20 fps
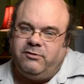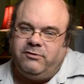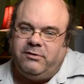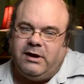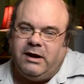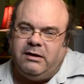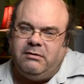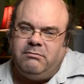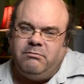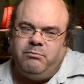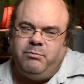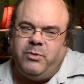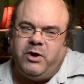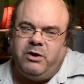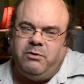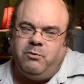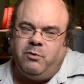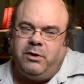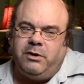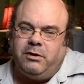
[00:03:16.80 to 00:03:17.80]
and
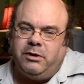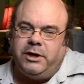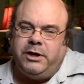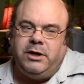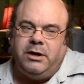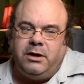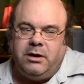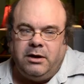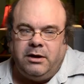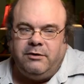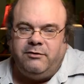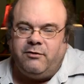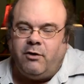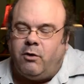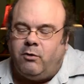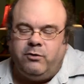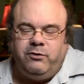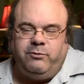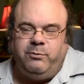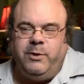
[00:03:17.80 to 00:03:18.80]
but really, it's
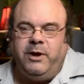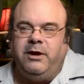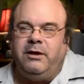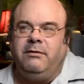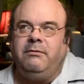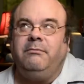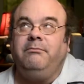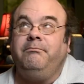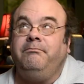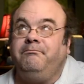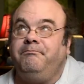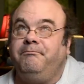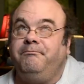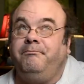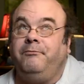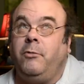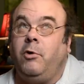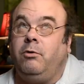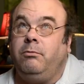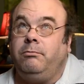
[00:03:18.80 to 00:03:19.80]
always been
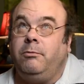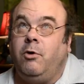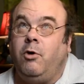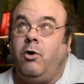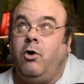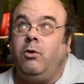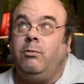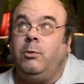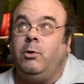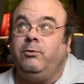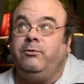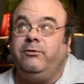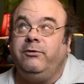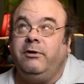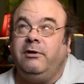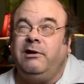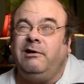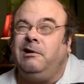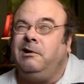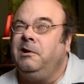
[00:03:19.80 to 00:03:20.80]
almost
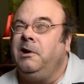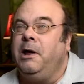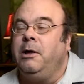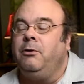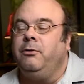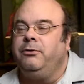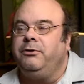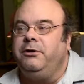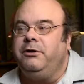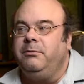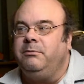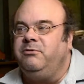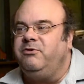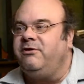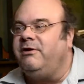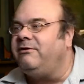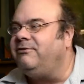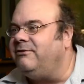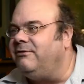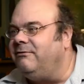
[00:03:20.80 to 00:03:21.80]
an unhealthy
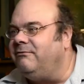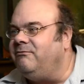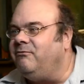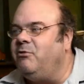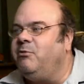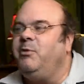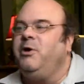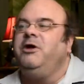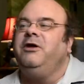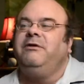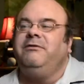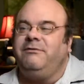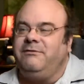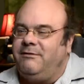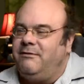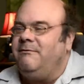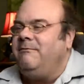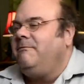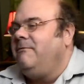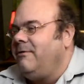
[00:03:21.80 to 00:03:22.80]
obsession for me.
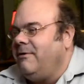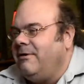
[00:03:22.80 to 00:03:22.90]
So.